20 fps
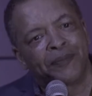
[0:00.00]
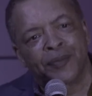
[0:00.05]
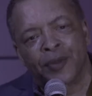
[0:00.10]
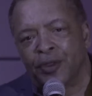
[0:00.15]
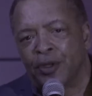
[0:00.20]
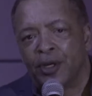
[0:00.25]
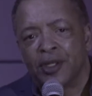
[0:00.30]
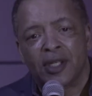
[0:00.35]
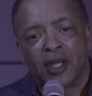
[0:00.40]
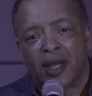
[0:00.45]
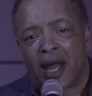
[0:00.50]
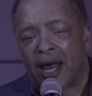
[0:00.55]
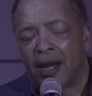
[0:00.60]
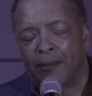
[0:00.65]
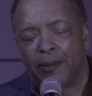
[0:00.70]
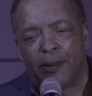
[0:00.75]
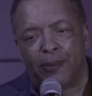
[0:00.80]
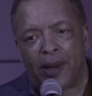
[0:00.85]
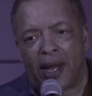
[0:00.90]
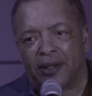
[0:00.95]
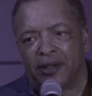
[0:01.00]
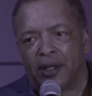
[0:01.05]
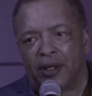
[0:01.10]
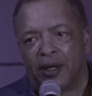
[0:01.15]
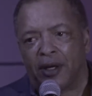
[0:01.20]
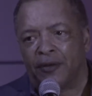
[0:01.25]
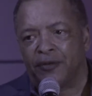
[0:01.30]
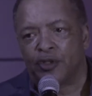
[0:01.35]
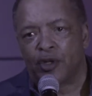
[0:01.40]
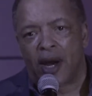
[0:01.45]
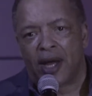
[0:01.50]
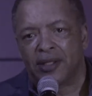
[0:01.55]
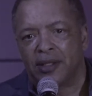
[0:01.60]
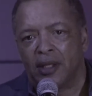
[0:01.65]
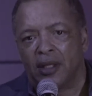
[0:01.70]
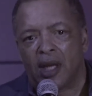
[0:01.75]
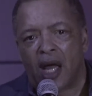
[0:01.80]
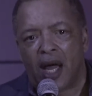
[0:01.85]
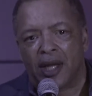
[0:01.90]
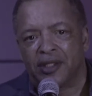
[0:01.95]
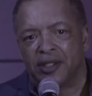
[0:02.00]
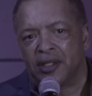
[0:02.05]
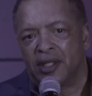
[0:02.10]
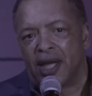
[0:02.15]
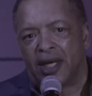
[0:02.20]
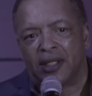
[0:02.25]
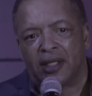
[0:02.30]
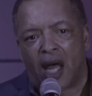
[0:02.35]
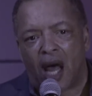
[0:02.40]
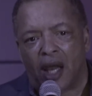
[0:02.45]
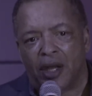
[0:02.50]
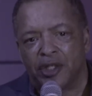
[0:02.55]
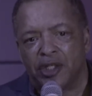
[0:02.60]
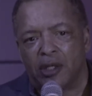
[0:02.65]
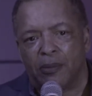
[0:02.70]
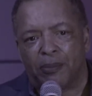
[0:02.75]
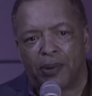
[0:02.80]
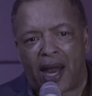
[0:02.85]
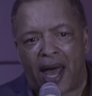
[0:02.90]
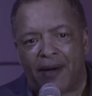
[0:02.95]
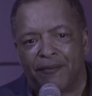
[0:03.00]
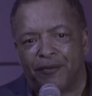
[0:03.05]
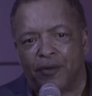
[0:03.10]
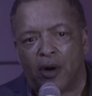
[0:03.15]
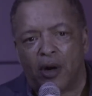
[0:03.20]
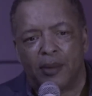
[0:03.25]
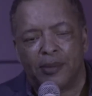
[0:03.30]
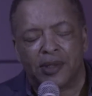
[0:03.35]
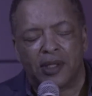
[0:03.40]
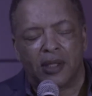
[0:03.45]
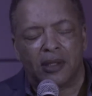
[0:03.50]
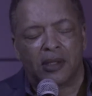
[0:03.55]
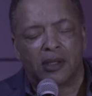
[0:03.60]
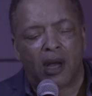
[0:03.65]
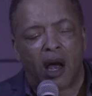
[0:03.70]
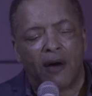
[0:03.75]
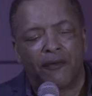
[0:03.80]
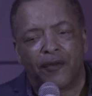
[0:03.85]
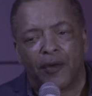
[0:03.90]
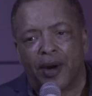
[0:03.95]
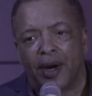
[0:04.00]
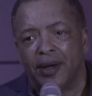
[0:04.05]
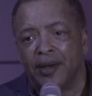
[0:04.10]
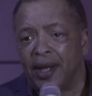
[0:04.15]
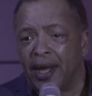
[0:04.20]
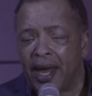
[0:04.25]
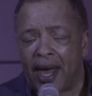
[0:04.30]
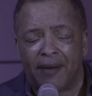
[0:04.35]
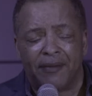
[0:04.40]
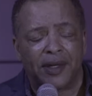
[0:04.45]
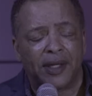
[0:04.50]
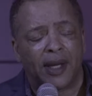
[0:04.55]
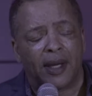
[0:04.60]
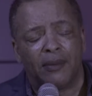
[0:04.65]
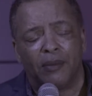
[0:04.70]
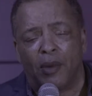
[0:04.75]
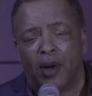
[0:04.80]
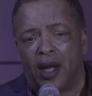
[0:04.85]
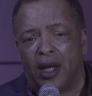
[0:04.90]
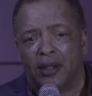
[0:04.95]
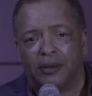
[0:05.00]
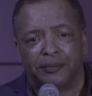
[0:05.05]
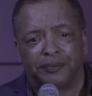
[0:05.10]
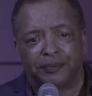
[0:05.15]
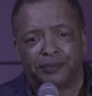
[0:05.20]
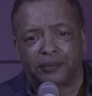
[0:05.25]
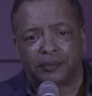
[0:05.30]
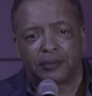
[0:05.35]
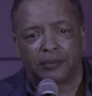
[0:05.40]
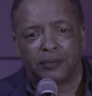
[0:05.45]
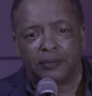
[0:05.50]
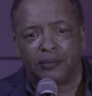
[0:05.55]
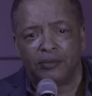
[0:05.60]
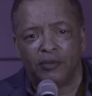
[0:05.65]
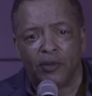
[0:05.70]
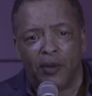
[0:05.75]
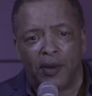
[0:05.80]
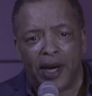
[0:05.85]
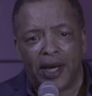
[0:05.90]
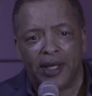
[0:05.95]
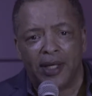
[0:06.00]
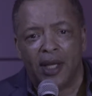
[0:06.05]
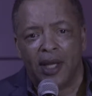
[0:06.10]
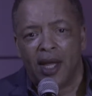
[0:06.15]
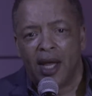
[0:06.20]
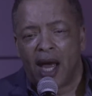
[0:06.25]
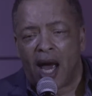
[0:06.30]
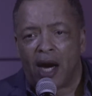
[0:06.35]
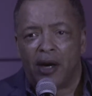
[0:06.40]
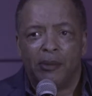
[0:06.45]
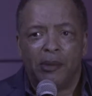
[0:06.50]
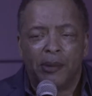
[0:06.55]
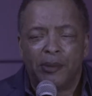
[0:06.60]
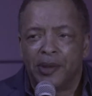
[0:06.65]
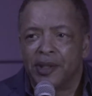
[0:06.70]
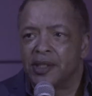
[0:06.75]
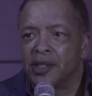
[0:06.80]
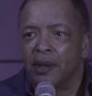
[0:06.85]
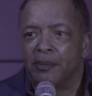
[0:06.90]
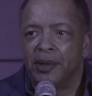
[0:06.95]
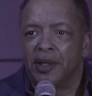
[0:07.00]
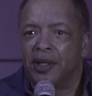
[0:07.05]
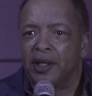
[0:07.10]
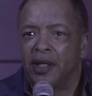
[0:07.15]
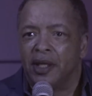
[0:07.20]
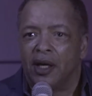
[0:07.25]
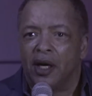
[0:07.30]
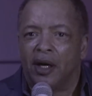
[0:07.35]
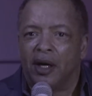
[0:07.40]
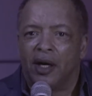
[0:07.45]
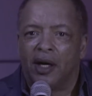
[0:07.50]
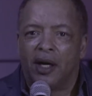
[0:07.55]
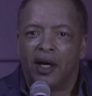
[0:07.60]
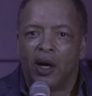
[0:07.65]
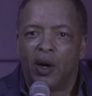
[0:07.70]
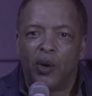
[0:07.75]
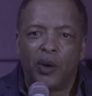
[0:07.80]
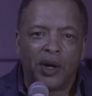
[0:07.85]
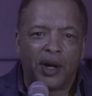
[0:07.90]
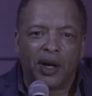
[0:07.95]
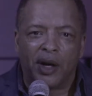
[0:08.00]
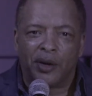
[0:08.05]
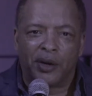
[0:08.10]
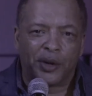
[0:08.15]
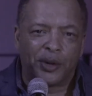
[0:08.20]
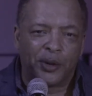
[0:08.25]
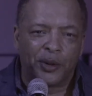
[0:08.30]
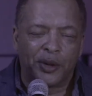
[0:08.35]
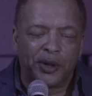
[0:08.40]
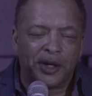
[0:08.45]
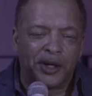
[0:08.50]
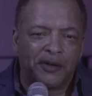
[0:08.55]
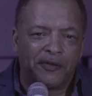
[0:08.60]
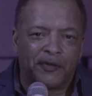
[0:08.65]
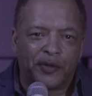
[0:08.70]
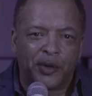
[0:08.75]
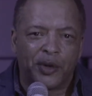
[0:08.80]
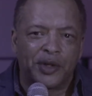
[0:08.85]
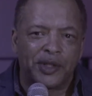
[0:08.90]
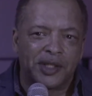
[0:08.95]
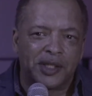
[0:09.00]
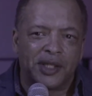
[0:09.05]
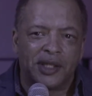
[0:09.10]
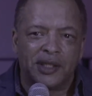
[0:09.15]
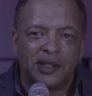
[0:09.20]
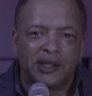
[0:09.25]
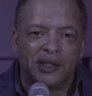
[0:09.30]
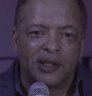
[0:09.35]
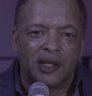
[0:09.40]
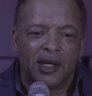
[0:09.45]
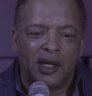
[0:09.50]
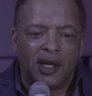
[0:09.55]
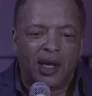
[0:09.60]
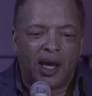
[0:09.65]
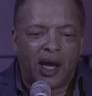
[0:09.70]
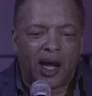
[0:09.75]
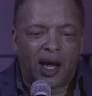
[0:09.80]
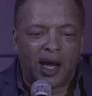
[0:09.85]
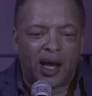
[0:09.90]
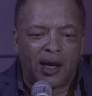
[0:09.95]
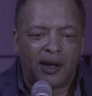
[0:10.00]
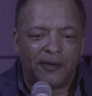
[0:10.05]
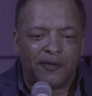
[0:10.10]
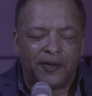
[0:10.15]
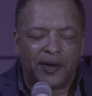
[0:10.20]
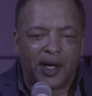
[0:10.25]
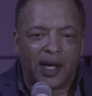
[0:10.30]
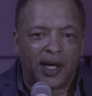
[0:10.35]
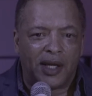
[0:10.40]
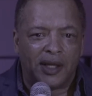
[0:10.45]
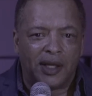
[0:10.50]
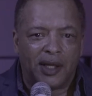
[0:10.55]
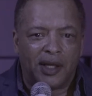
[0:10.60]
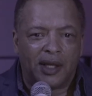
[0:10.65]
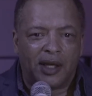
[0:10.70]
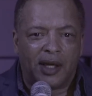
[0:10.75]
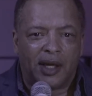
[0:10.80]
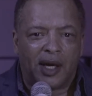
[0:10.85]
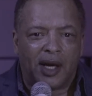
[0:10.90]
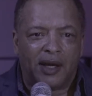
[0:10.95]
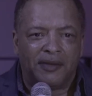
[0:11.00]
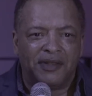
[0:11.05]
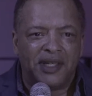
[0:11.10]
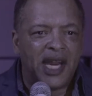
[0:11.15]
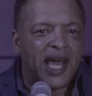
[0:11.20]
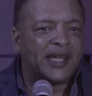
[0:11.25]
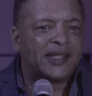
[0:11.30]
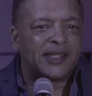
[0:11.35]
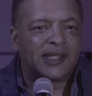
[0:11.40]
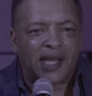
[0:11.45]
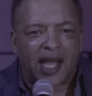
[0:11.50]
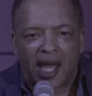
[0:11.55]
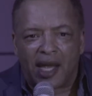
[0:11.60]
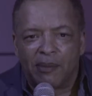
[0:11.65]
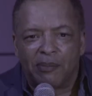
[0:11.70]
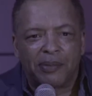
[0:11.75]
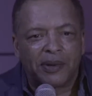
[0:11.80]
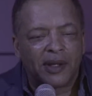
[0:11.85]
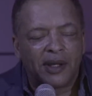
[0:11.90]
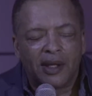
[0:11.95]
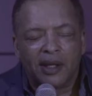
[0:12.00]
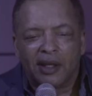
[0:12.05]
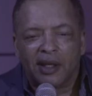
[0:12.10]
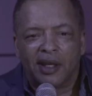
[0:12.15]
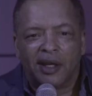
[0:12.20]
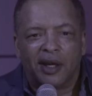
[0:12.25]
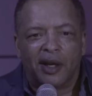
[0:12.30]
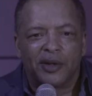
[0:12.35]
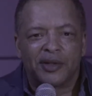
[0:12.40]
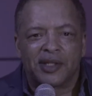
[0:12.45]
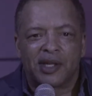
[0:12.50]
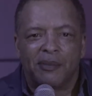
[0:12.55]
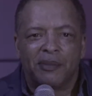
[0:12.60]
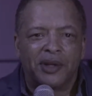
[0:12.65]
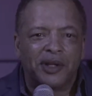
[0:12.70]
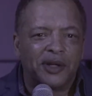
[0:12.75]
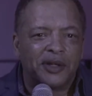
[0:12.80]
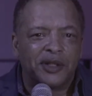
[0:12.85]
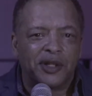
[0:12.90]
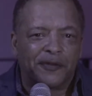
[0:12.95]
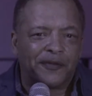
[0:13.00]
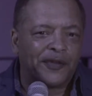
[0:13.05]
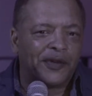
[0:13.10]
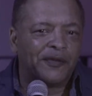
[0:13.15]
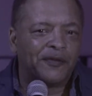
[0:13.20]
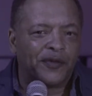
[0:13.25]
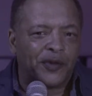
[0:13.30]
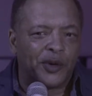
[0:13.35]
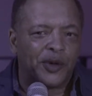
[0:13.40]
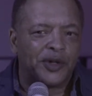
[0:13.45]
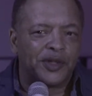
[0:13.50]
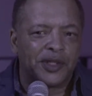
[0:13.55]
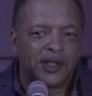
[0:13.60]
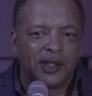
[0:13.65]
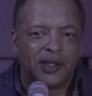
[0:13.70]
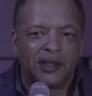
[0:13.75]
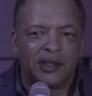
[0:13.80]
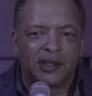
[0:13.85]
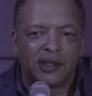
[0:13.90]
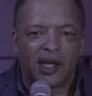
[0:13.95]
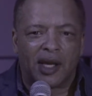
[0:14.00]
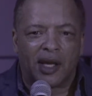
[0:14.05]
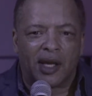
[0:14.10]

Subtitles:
There's a lot of people out there that have tried to launch technology platforms and software, and they haven't done well, right? I remember some of the earlier versions of Netscape, some of the different versions,